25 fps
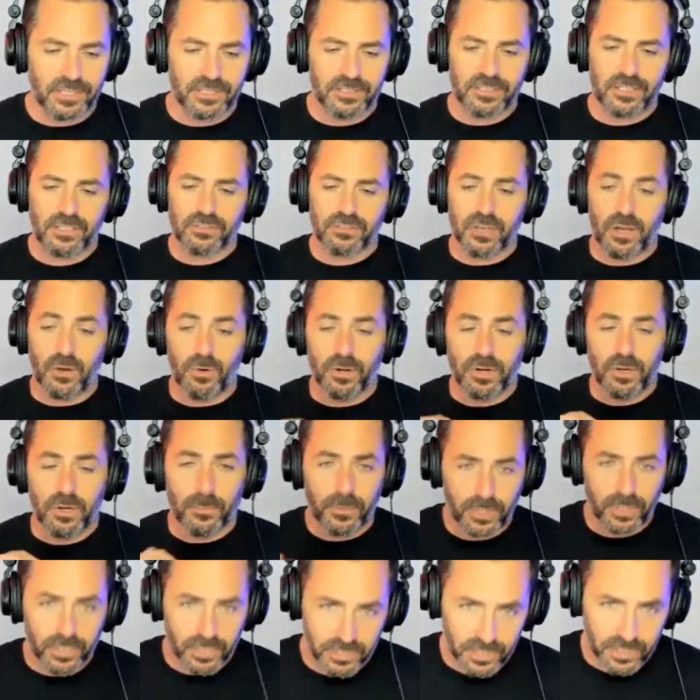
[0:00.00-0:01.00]
the scenes so i want to
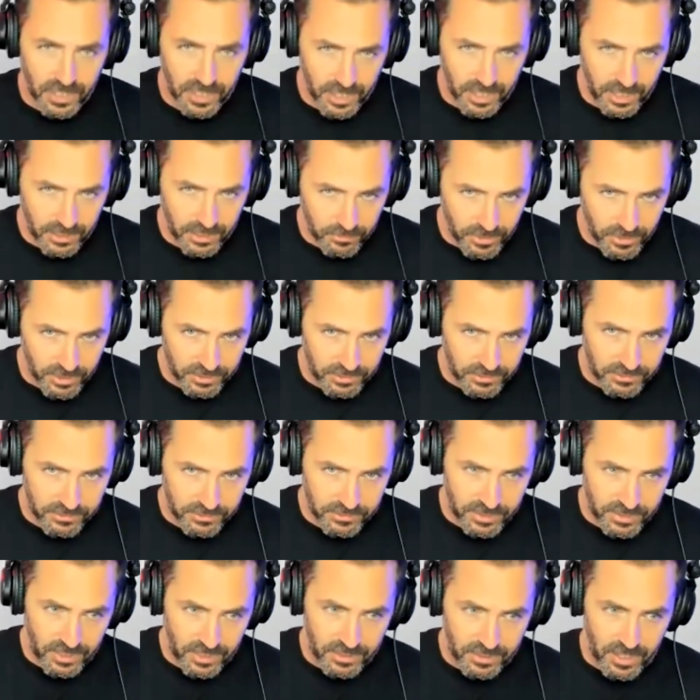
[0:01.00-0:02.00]
appreciate i want to
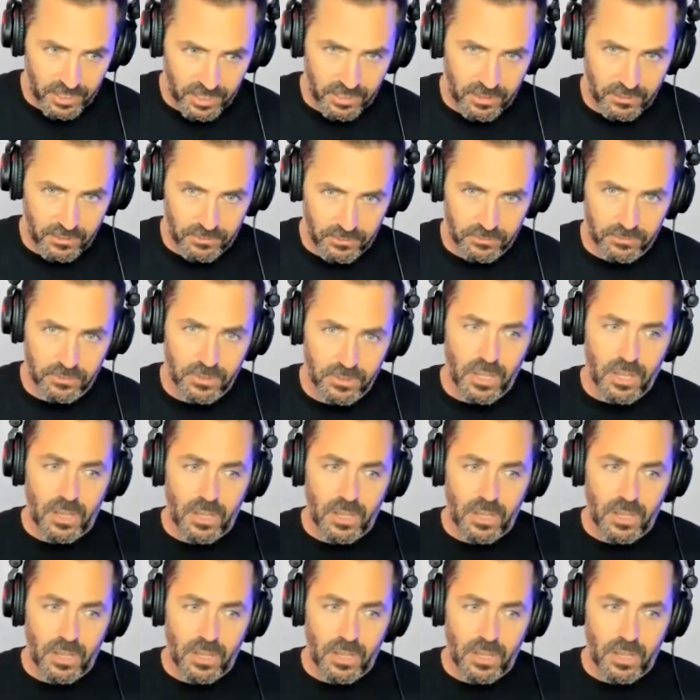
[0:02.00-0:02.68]
say thank you